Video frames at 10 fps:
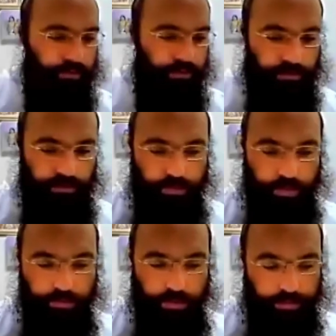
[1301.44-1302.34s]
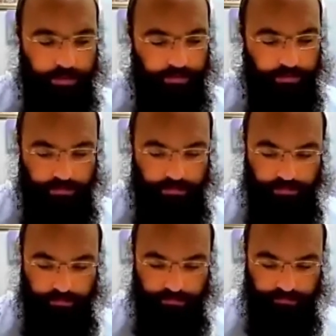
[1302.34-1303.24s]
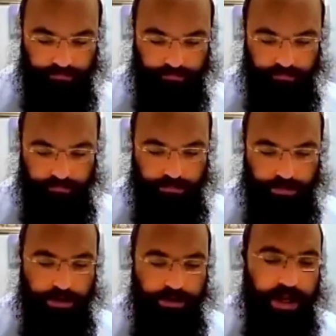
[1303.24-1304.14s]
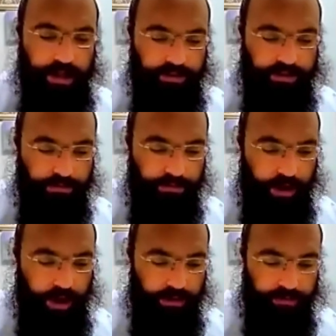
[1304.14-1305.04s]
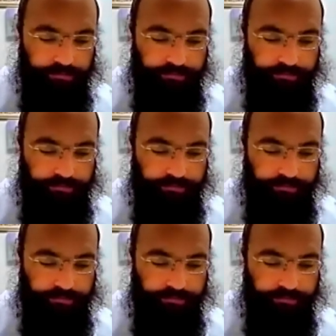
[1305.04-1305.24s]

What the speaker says: Just one moment. Now let's move on.